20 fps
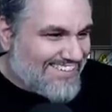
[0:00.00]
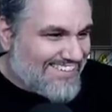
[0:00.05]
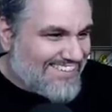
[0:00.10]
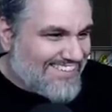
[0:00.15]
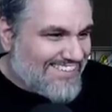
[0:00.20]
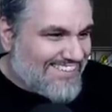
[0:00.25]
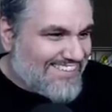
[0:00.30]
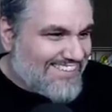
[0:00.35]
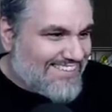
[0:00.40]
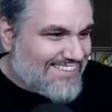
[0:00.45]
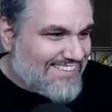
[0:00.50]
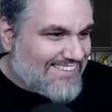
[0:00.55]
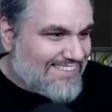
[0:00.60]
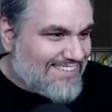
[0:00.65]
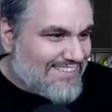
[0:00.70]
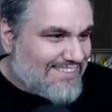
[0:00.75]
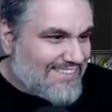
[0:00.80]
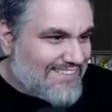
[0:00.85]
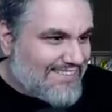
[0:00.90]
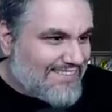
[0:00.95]
I would just kill the sneak
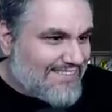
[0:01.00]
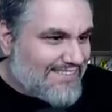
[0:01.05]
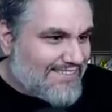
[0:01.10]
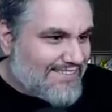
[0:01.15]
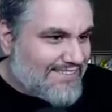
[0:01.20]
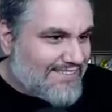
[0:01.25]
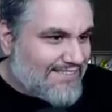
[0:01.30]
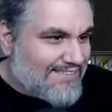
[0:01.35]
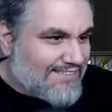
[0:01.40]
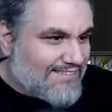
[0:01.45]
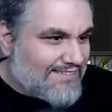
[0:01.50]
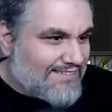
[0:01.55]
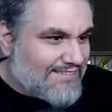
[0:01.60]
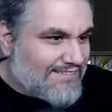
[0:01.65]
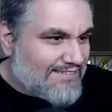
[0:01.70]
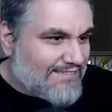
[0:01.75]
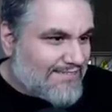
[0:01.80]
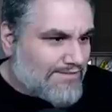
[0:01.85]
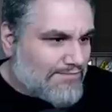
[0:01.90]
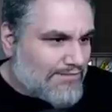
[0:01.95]
attack, right?
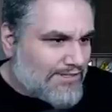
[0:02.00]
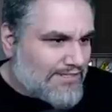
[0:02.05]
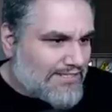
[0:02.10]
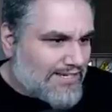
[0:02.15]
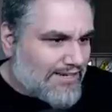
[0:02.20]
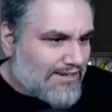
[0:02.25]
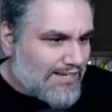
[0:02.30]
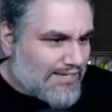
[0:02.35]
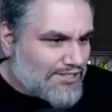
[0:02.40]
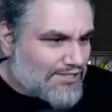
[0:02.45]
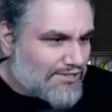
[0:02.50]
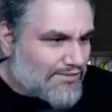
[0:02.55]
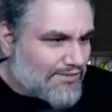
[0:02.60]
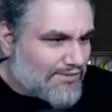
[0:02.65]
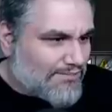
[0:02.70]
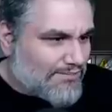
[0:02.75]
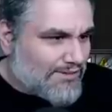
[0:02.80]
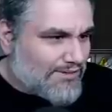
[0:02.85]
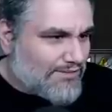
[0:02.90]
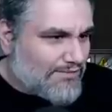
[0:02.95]
It's got a
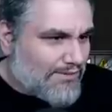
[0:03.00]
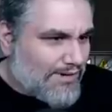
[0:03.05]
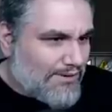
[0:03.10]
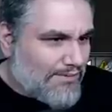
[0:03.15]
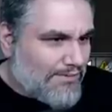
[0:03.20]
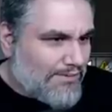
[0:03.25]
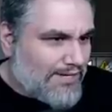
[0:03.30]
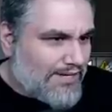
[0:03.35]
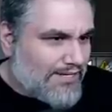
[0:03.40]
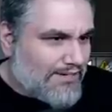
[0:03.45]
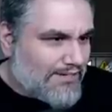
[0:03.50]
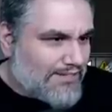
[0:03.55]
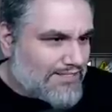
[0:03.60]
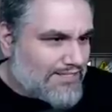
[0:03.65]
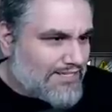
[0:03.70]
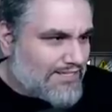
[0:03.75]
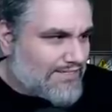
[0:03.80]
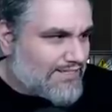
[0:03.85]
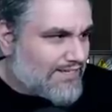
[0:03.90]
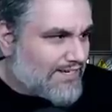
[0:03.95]
leshnorn. What, why would we kill the
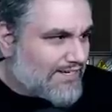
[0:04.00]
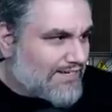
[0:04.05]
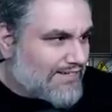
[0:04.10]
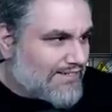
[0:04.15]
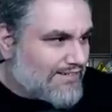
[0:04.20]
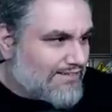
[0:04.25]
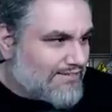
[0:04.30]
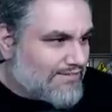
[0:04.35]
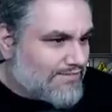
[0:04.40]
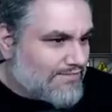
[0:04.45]
sneak attack?